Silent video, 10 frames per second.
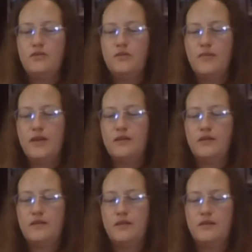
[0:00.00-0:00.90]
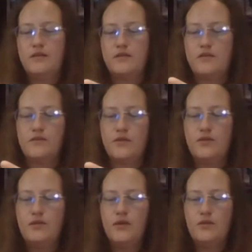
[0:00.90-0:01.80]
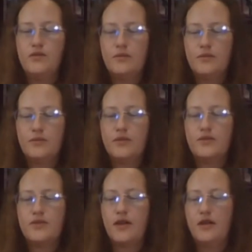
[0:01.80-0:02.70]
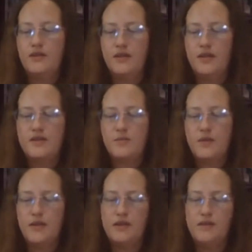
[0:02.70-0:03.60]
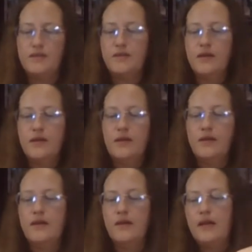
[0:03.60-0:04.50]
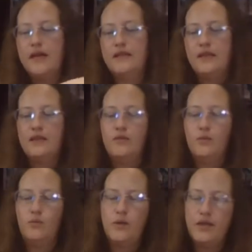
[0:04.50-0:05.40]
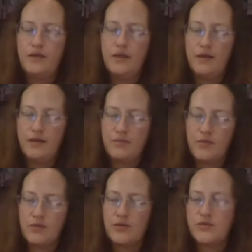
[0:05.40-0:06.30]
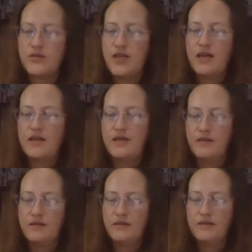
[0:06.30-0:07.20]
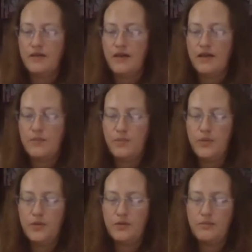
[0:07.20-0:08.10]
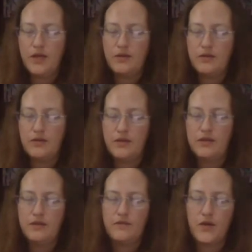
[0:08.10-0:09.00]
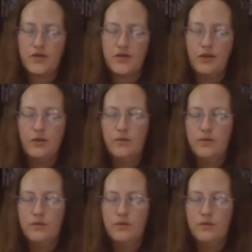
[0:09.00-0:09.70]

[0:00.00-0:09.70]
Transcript: to make a pseudo double crochet, and then I spin it. And then when I'm crocheting, I put my hook in the first hole,